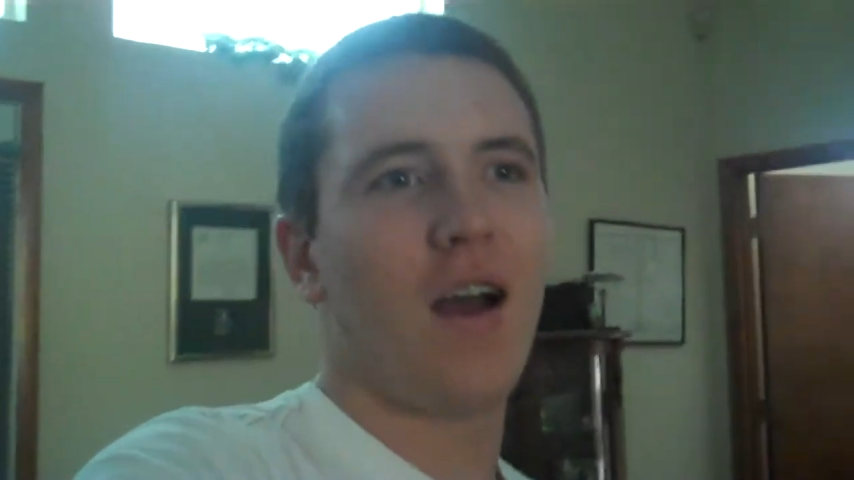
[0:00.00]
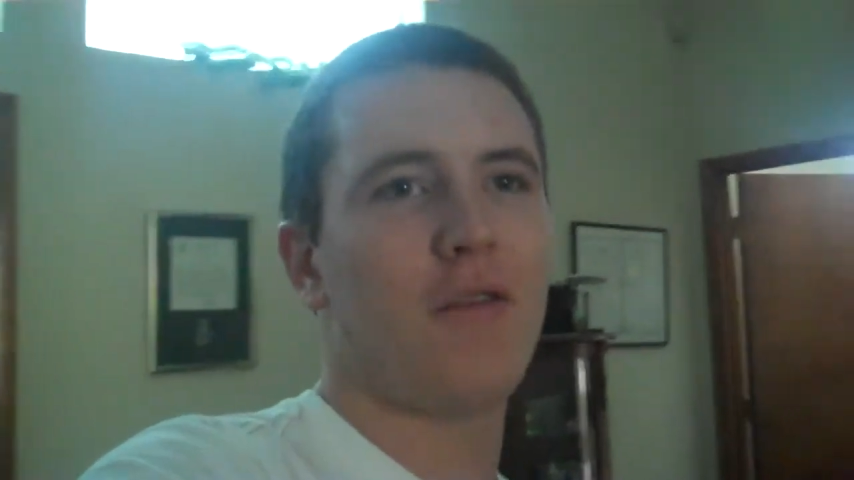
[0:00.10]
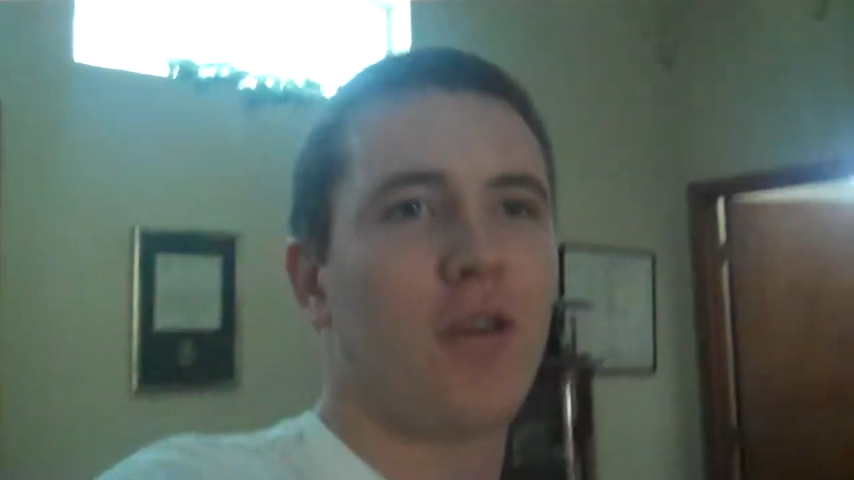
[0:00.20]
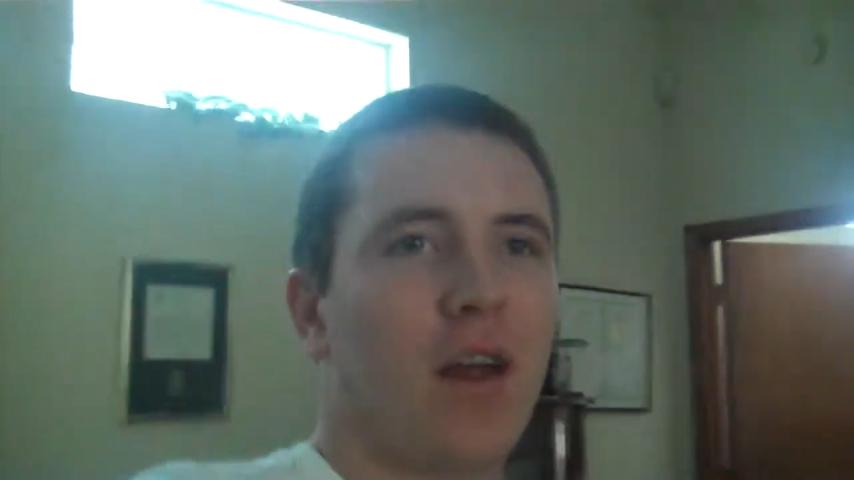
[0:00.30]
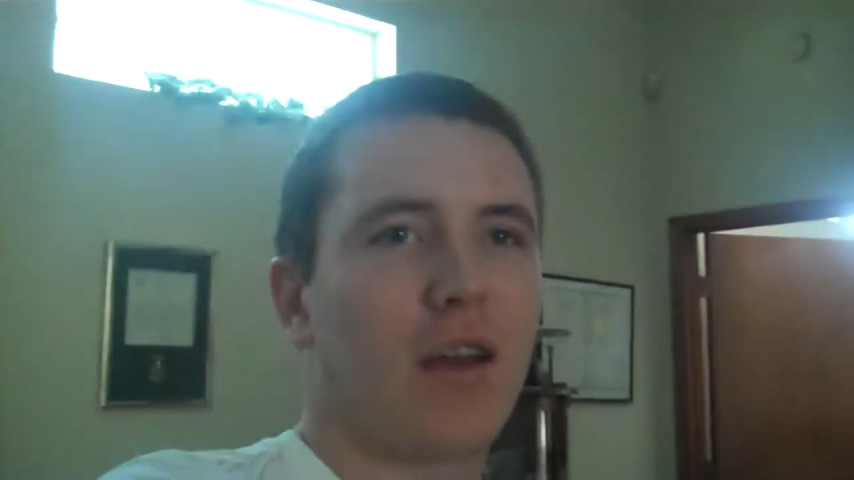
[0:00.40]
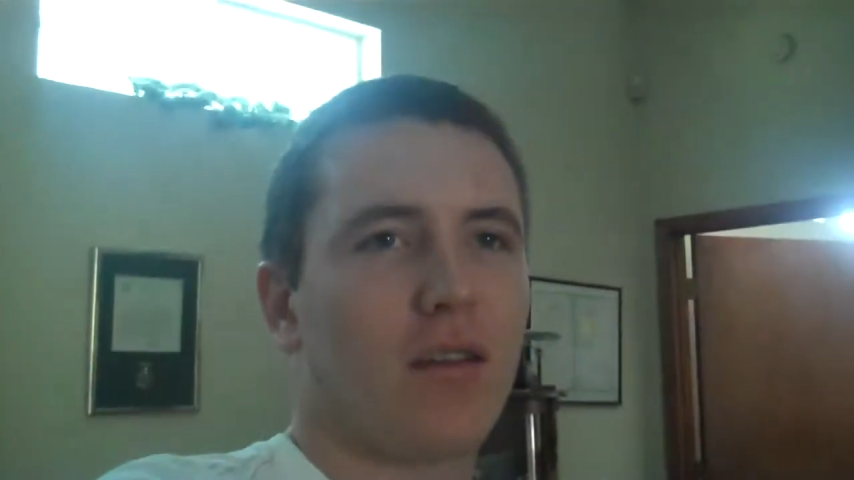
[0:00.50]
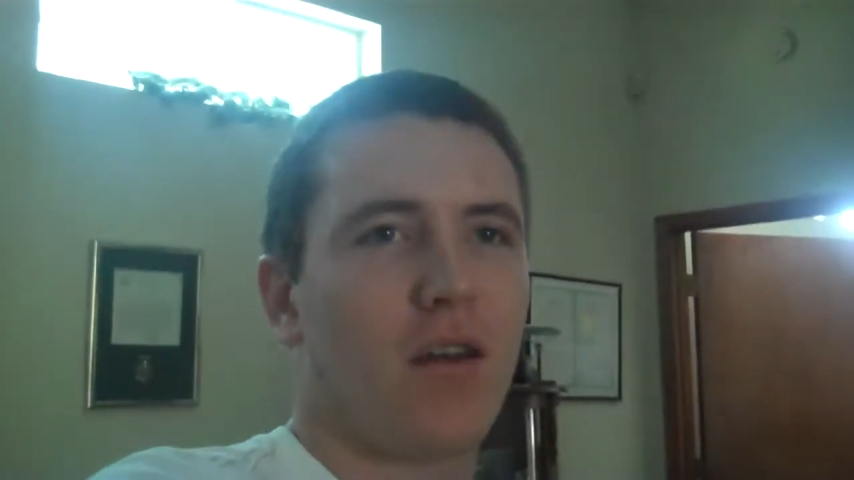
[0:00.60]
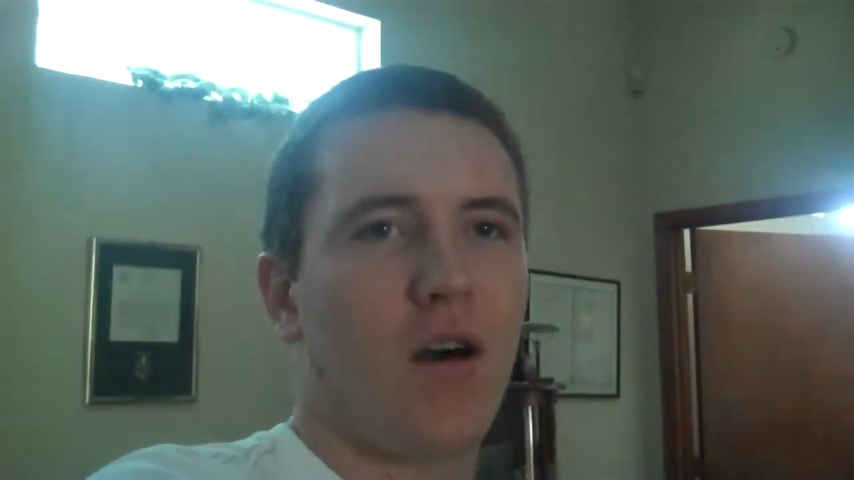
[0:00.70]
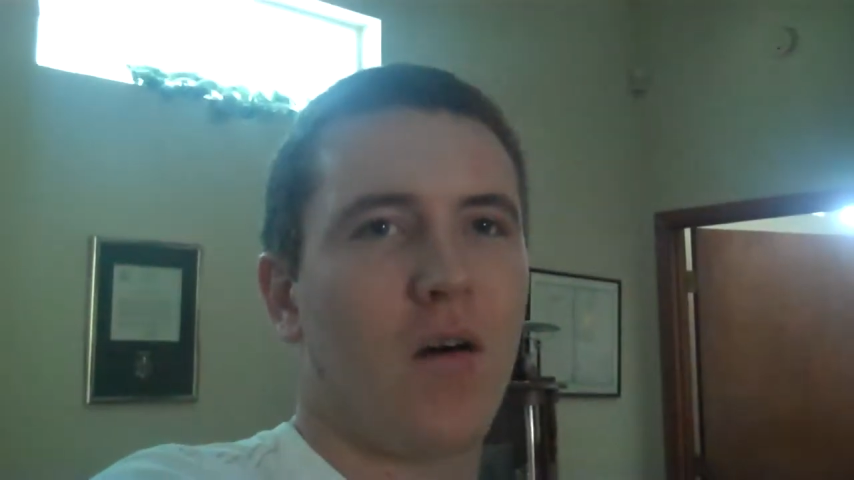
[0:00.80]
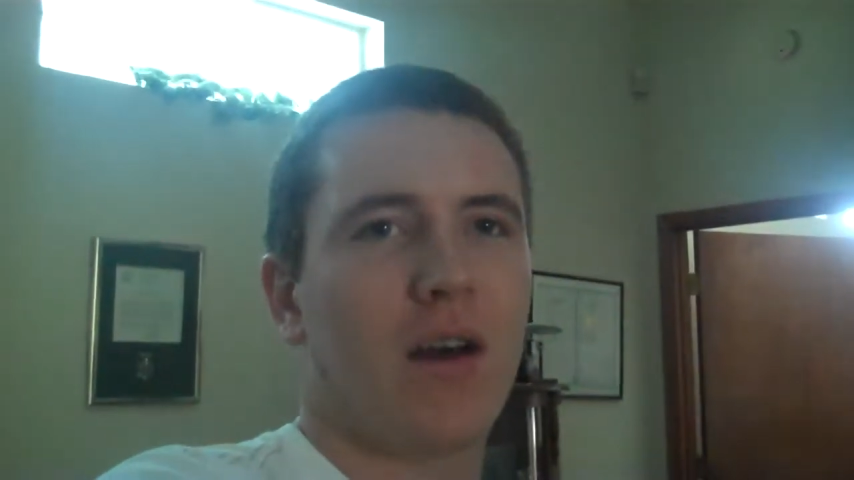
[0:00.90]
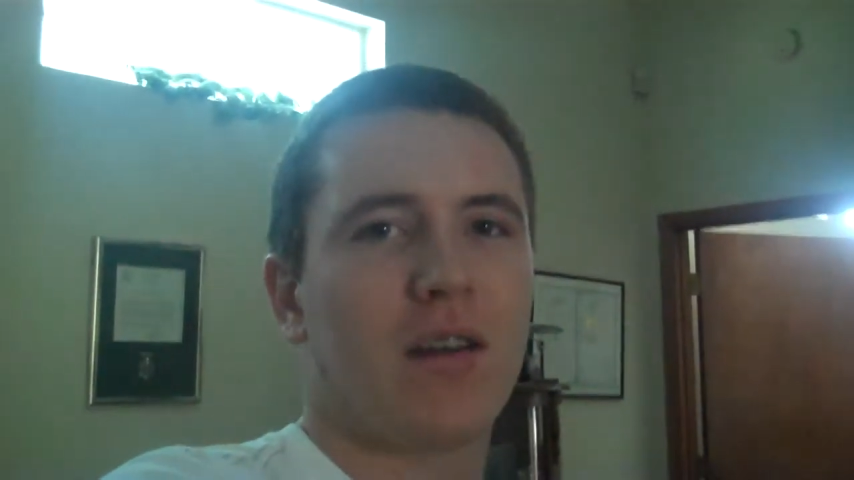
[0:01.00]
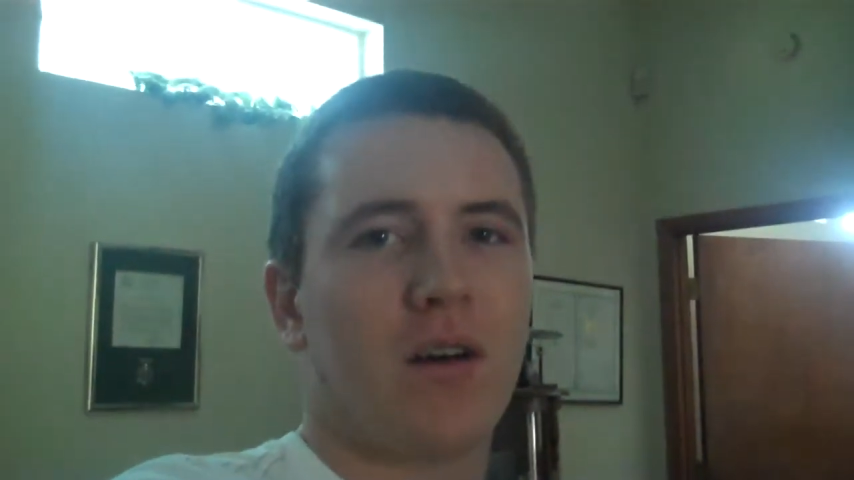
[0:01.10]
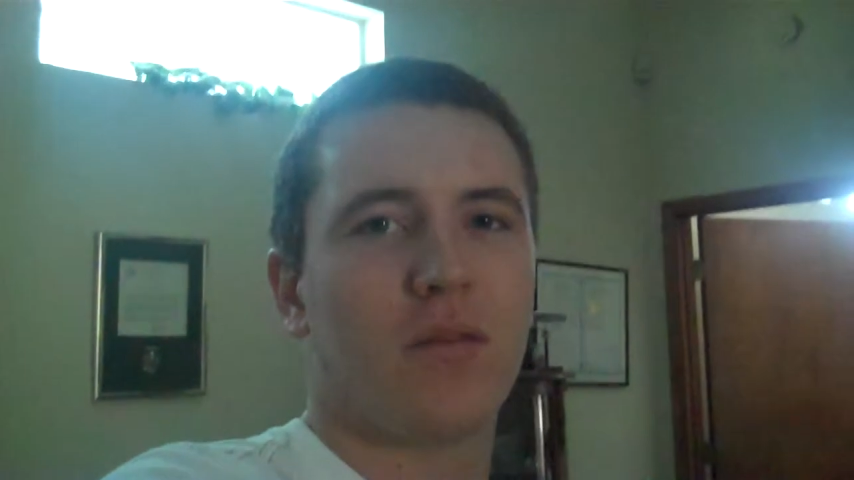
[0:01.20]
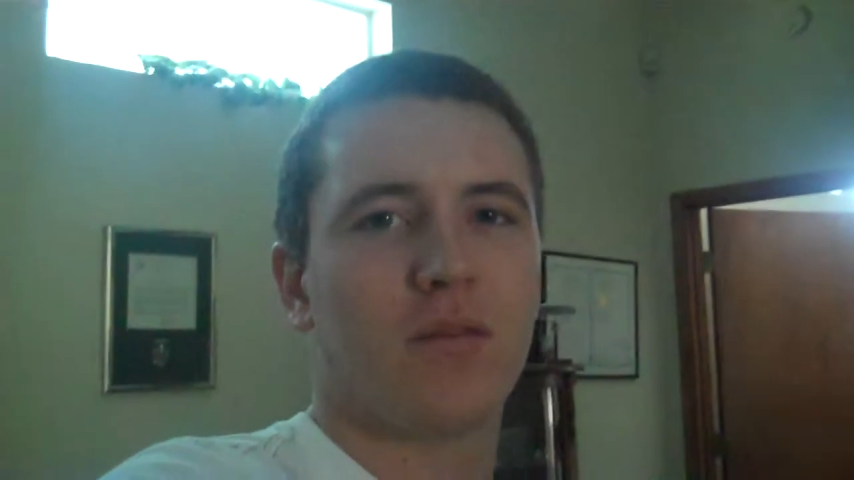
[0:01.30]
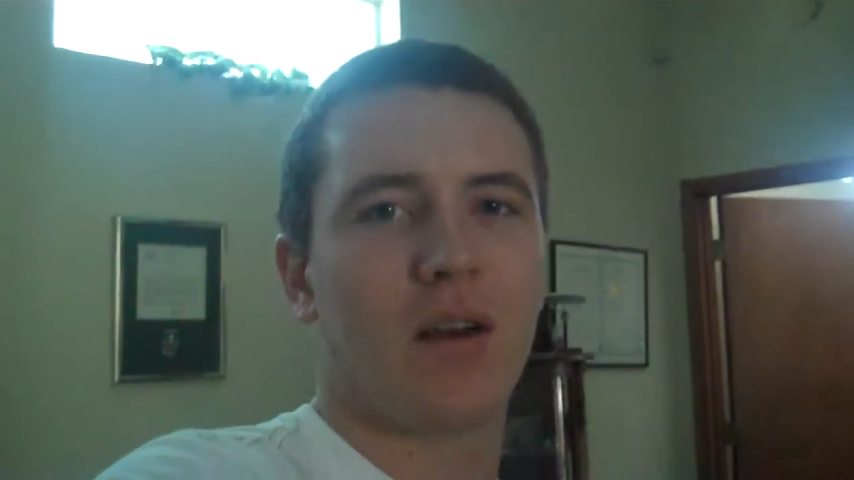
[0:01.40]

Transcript: and they're like, no, I don't.